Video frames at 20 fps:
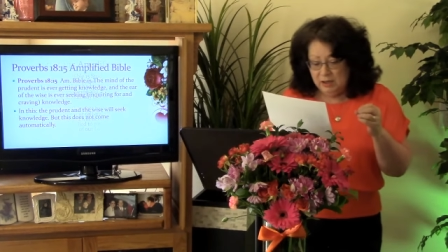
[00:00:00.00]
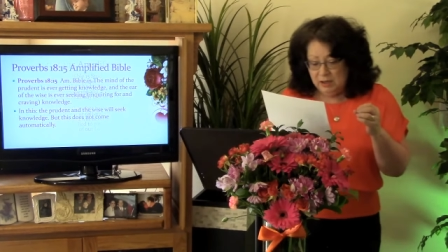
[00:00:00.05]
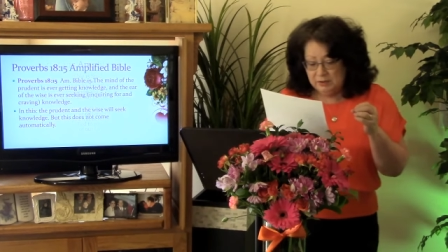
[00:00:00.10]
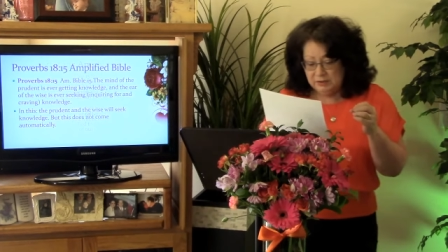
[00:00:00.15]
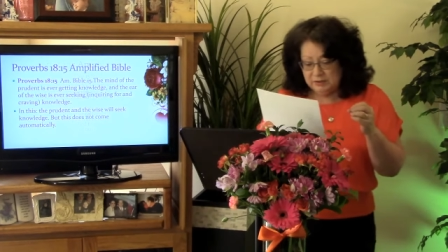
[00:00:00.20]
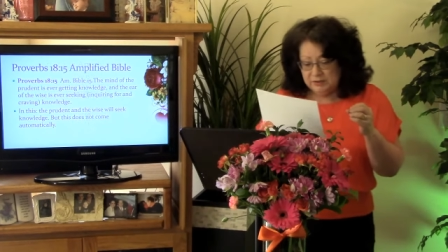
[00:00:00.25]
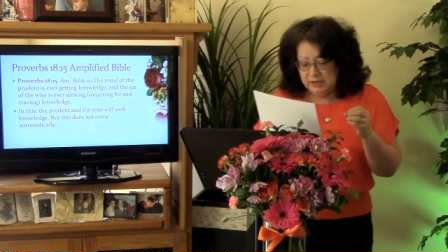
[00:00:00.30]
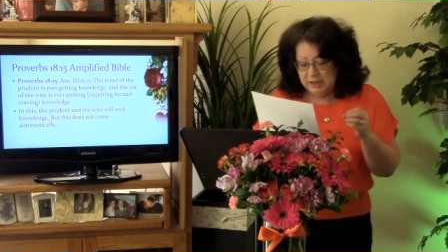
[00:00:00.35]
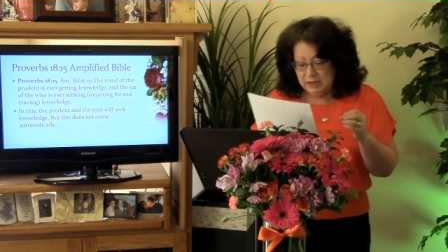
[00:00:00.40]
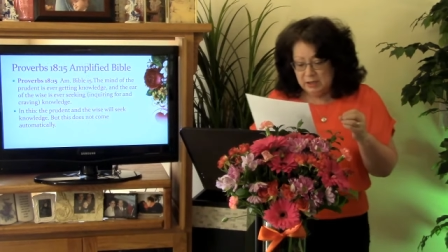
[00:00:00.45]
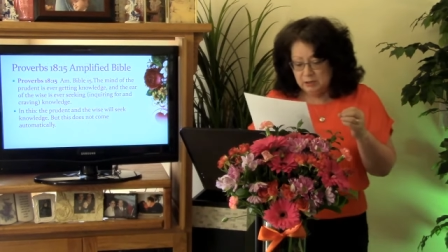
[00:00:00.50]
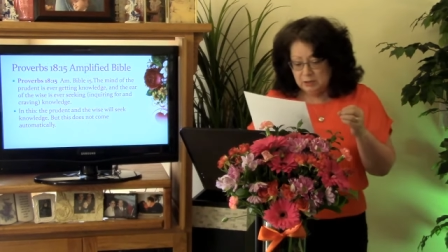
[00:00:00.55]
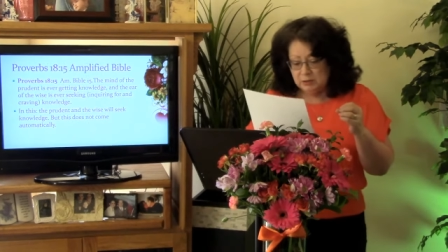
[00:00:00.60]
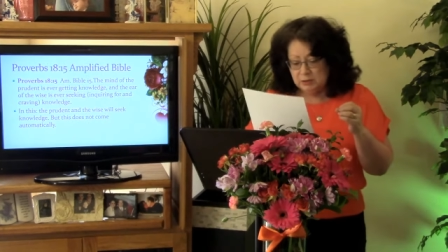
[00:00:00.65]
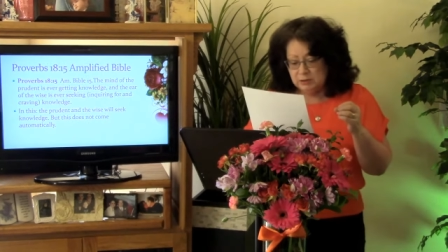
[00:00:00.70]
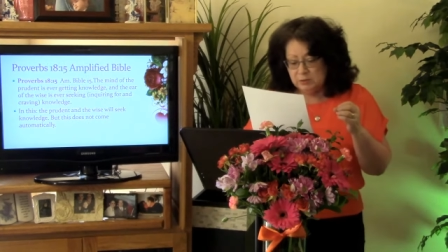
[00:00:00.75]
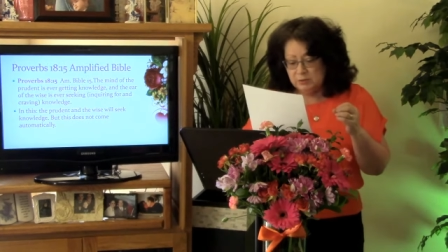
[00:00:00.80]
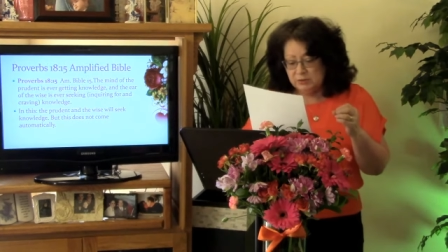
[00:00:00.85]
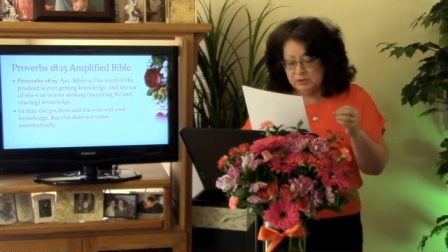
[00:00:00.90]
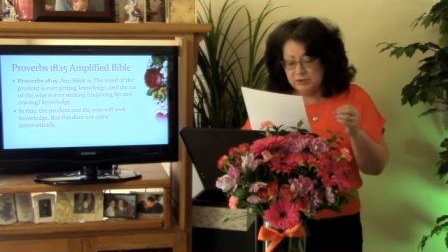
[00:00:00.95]
uh,
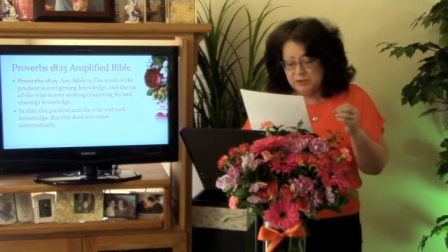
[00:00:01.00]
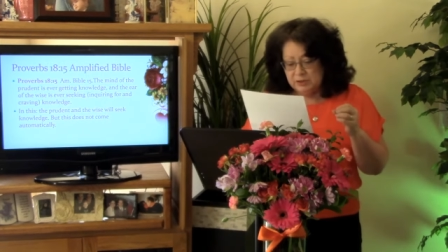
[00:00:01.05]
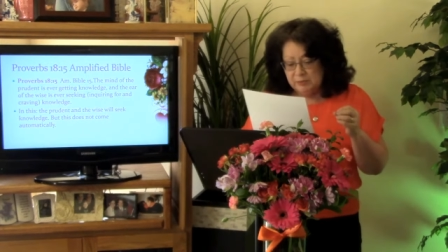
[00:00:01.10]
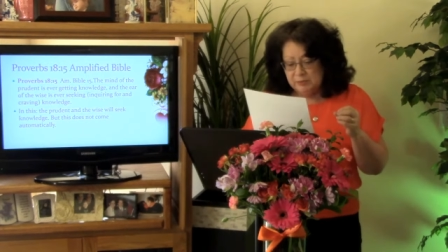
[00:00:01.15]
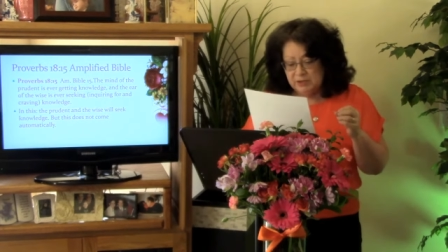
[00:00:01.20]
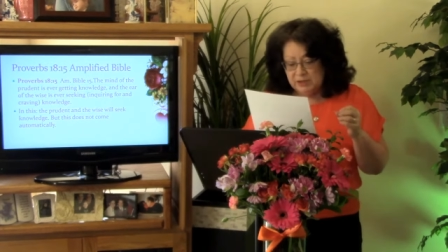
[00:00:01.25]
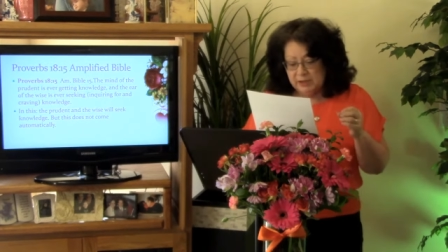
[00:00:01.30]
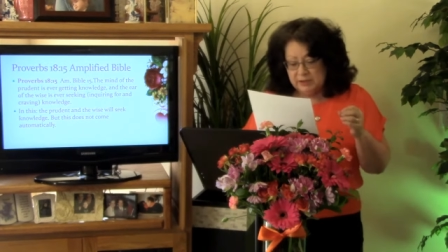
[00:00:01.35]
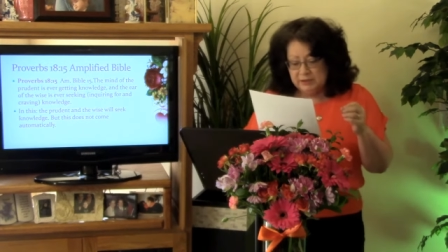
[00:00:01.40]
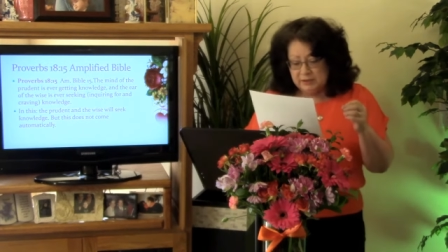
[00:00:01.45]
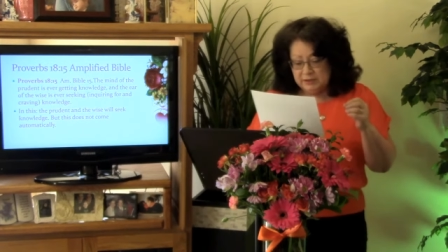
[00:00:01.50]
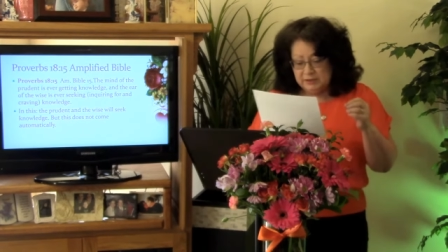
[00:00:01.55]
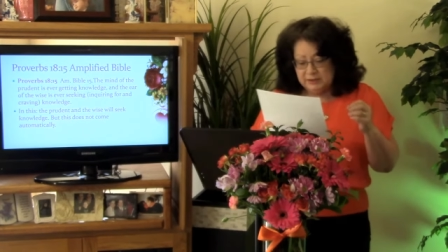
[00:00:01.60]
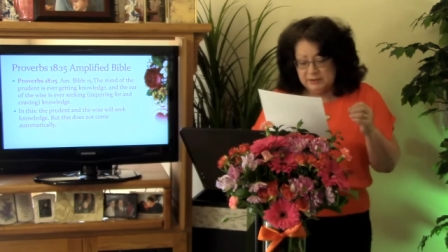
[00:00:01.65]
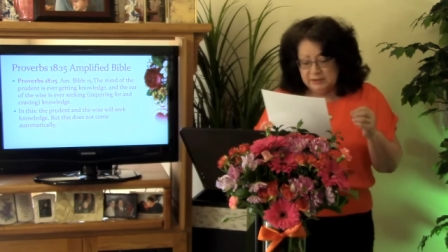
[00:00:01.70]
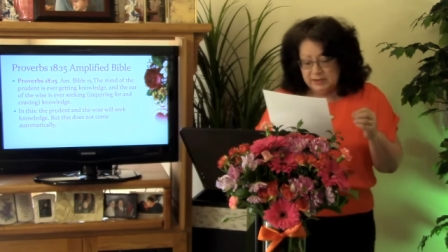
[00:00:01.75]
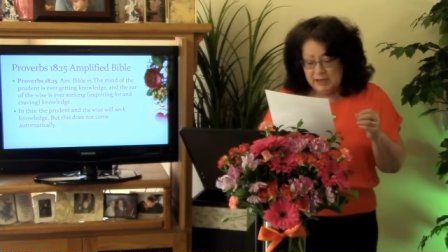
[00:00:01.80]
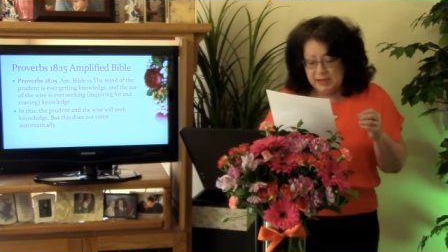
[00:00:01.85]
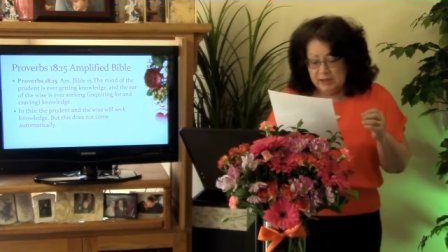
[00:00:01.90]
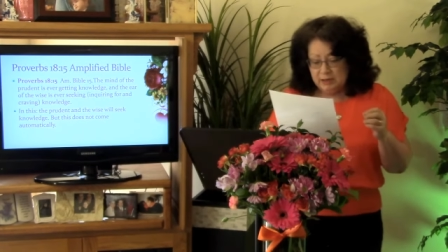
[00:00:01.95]
seekers were stimulated to
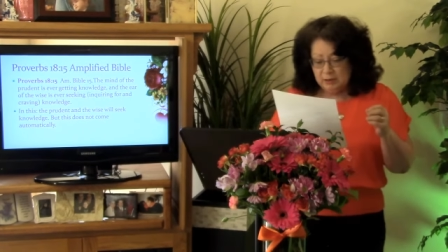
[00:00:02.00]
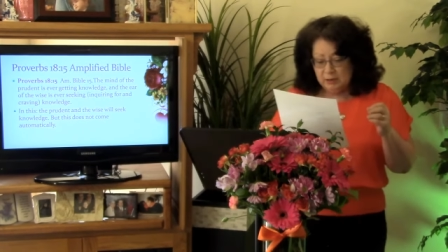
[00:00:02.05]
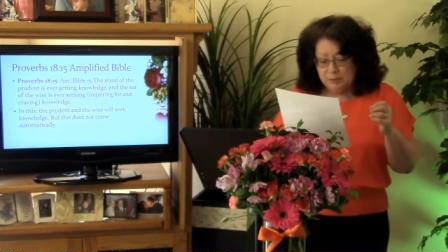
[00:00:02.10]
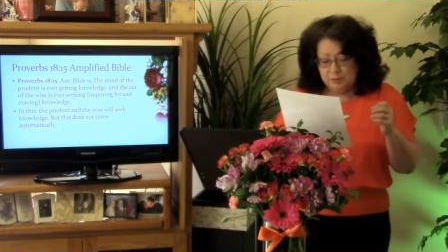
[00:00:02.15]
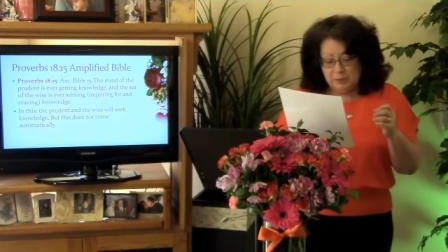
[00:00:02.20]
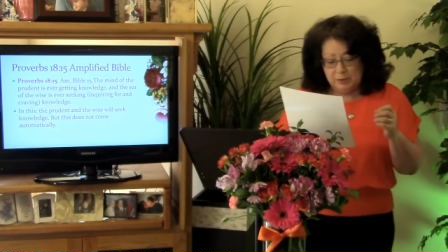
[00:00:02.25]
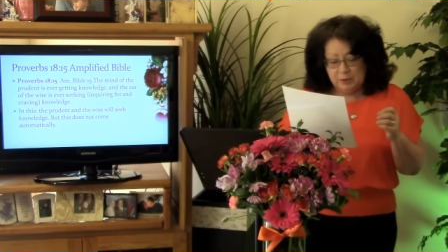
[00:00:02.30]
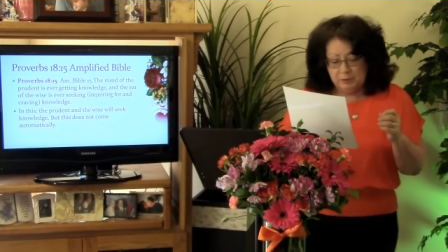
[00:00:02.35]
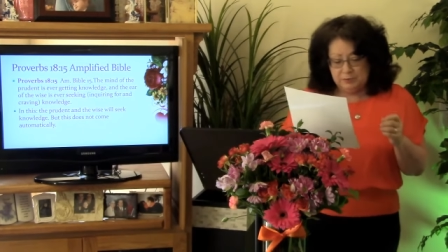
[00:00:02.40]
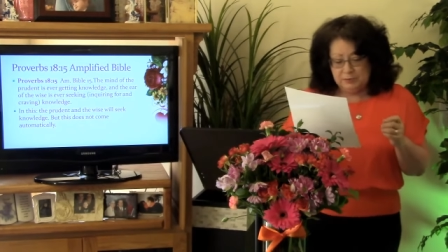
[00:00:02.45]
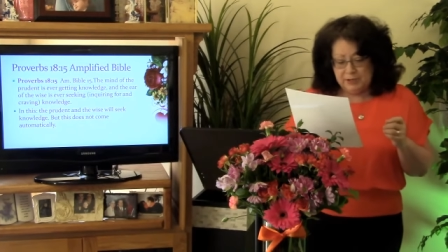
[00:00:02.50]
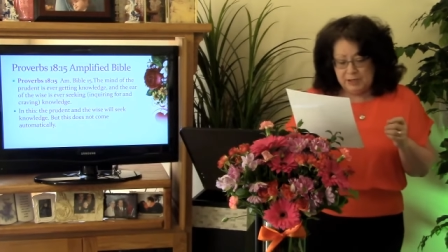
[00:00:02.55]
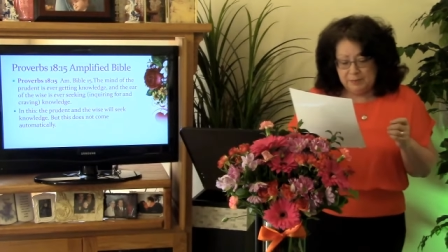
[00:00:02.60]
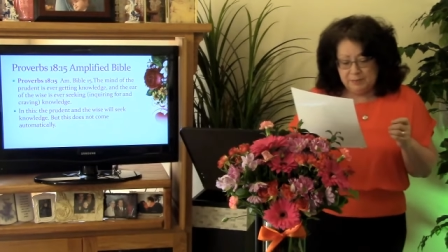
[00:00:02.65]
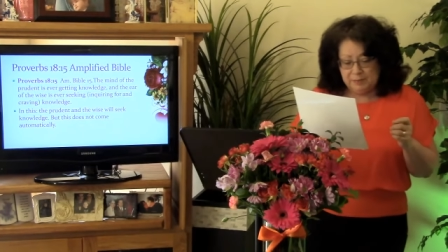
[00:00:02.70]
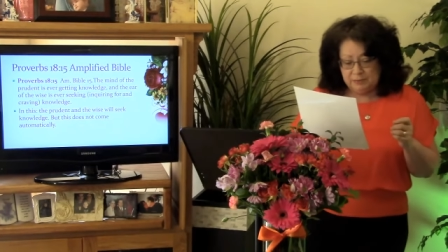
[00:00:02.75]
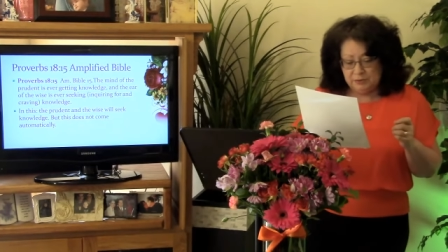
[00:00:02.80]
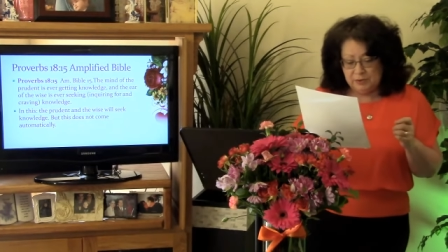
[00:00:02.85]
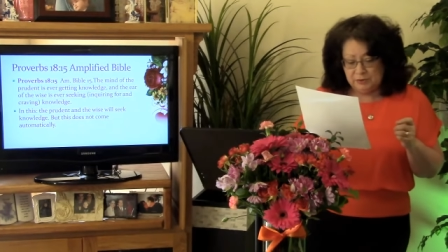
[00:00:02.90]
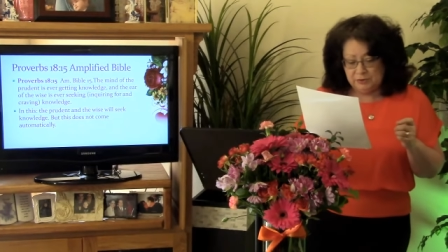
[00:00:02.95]
seek or probe
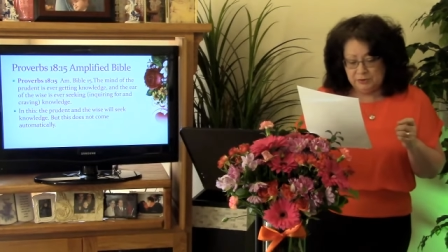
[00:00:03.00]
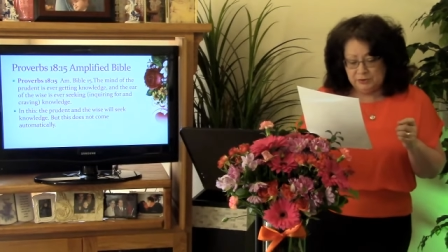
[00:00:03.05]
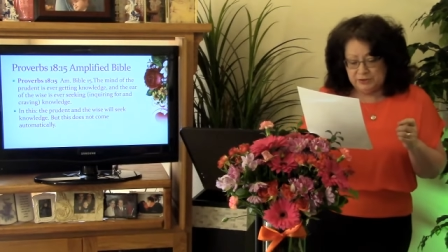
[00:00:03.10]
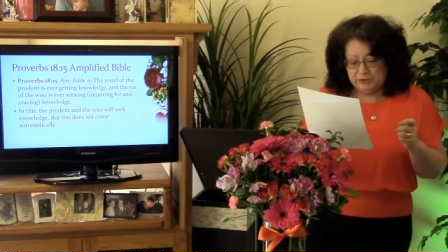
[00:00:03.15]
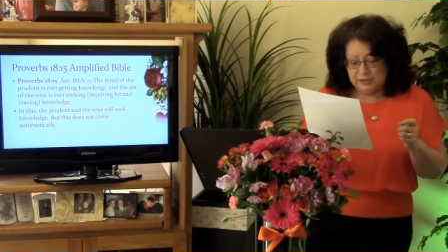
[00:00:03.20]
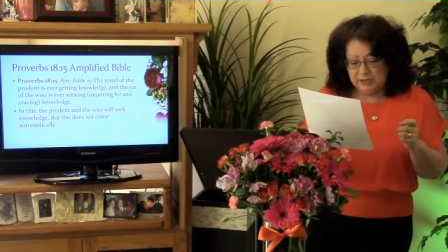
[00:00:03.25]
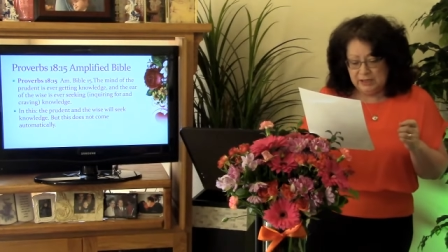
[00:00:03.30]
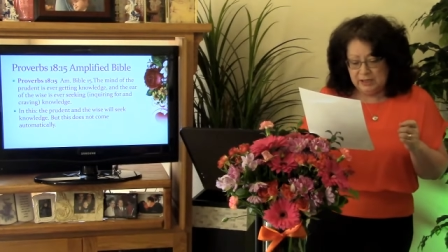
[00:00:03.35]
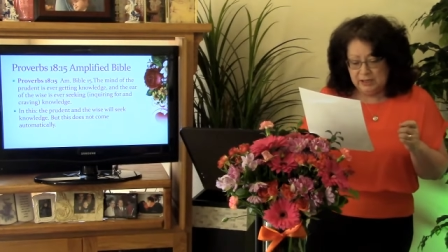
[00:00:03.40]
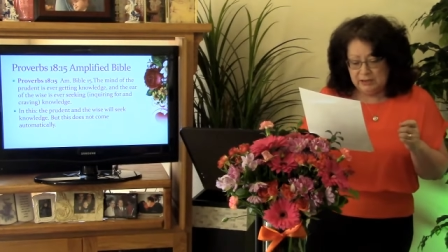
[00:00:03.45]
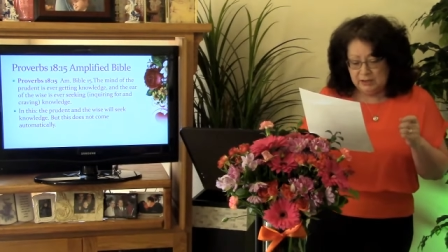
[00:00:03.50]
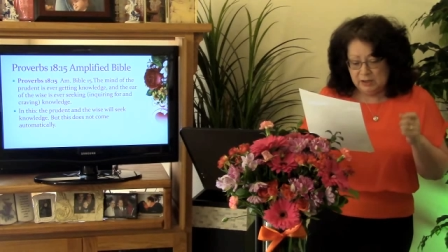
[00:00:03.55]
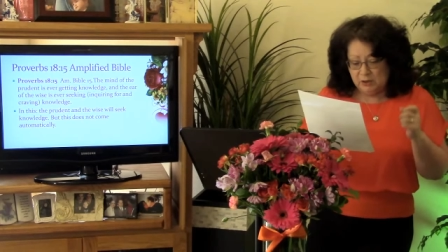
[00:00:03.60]
deeper understanding.